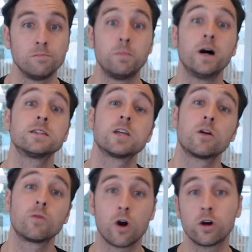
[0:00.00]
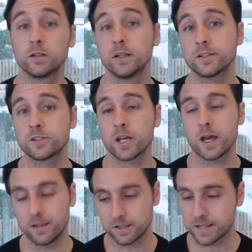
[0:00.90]
But regardless,
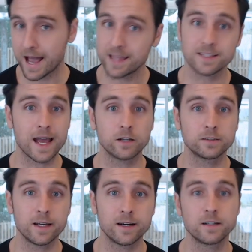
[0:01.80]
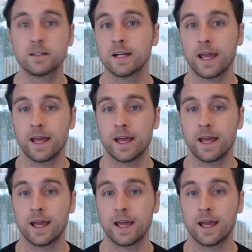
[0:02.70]
this diet is out there